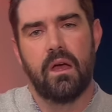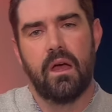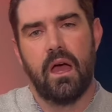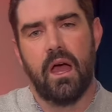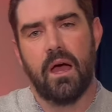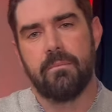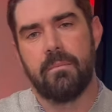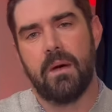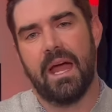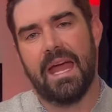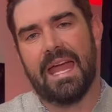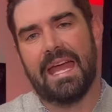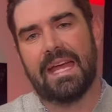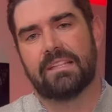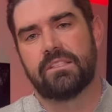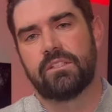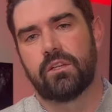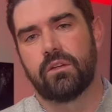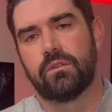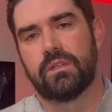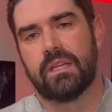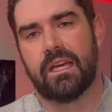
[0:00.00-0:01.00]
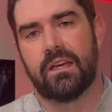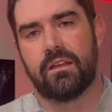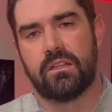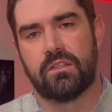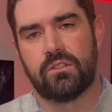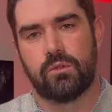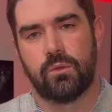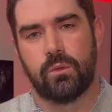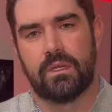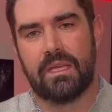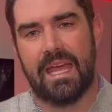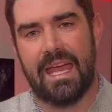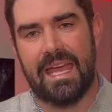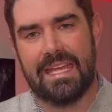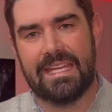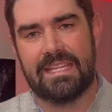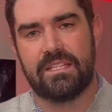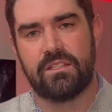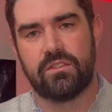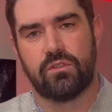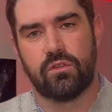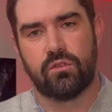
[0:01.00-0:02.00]
um, I had to go down into an
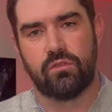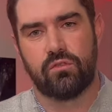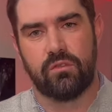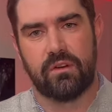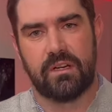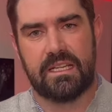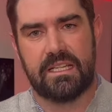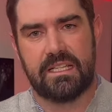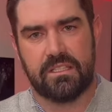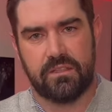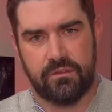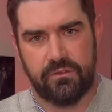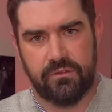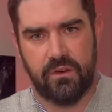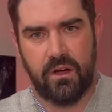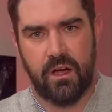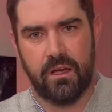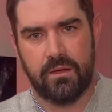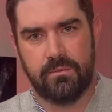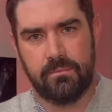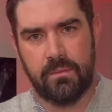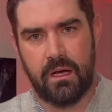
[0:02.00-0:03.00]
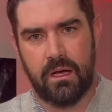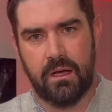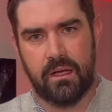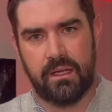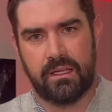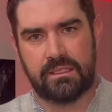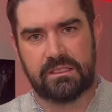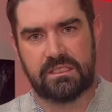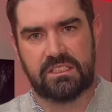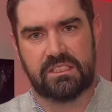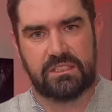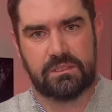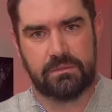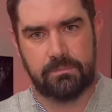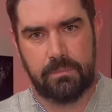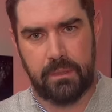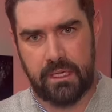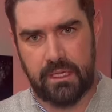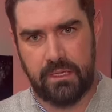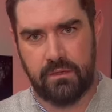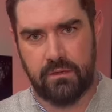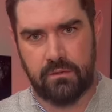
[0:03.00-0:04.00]
8 degree to find my
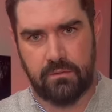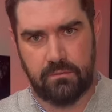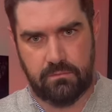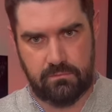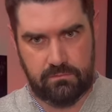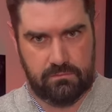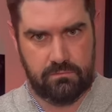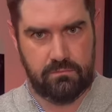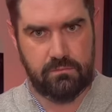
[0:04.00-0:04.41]
spin